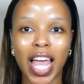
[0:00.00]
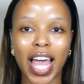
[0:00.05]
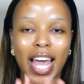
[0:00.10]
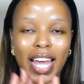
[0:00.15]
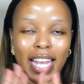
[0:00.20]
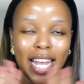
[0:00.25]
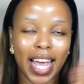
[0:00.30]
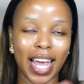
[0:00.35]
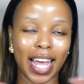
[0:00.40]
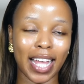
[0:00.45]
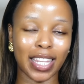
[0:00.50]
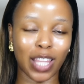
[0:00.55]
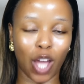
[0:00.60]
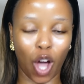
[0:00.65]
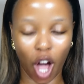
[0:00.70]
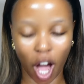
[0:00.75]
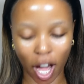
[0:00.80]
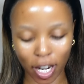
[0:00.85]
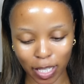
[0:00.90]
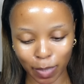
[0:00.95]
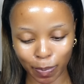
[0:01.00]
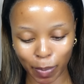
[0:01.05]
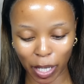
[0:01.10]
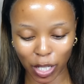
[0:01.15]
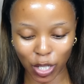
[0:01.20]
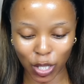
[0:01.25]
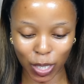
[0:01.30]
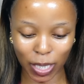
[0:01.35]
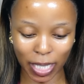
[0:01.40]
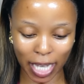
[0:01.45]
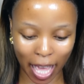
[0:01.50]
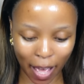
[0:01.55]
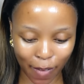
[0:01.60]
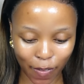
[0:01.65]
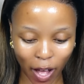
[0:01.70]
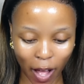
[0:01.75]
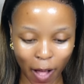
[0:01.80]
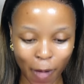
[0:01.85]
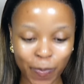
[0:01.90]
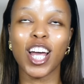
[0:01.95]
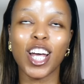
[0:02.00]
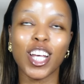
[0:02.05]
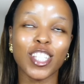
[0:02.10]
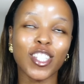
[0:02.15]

and I had the hottest pictures ever.